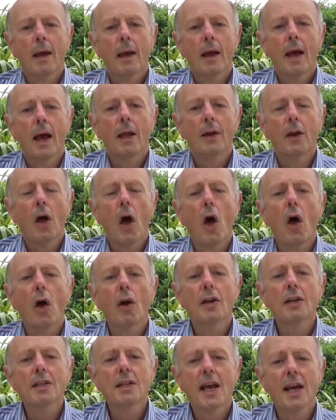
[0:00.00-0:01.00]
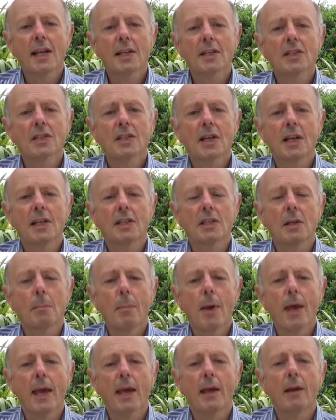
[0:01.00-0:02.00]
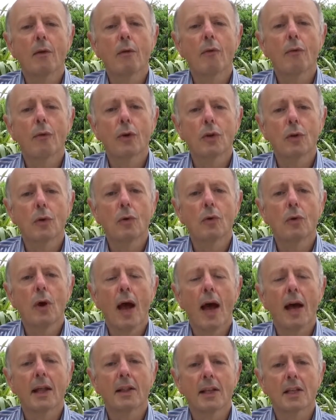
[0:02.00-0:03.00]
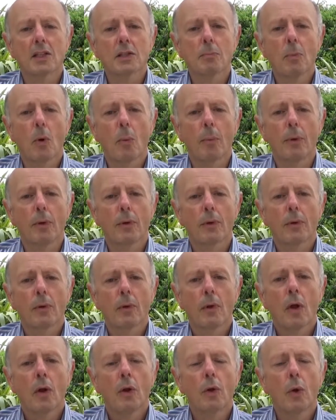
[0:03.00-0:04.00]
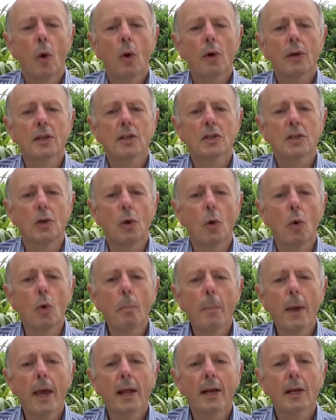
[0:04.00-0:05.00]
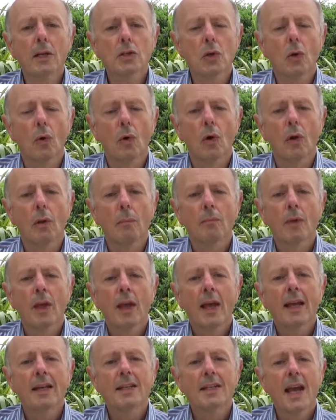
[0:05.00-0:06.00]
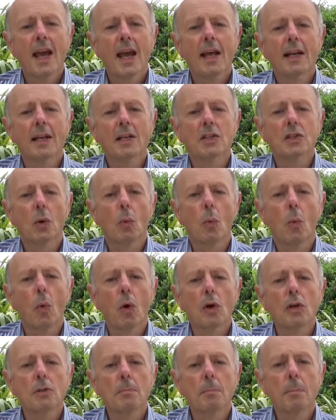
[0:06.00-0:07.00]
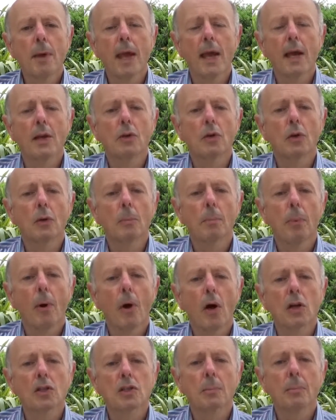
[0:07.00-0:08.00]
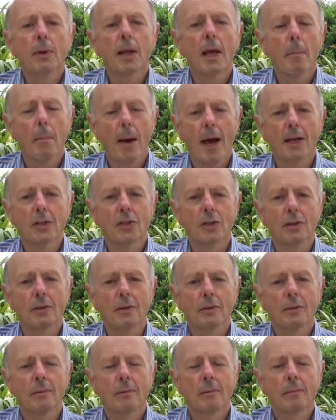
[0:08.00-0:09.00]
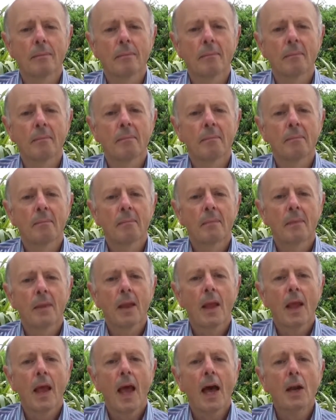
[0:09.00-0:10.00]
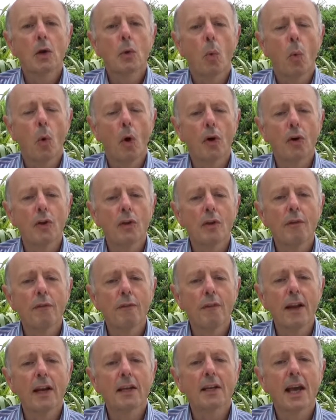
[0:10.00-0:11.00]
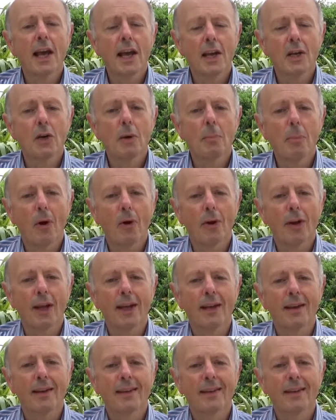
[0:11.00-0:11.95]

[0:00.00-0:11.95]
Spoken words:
And how intense is the pain for you at this moment? 0 is no pain at all. 10 is the worst pain you could possibly imagine. And where do you feel it in your body?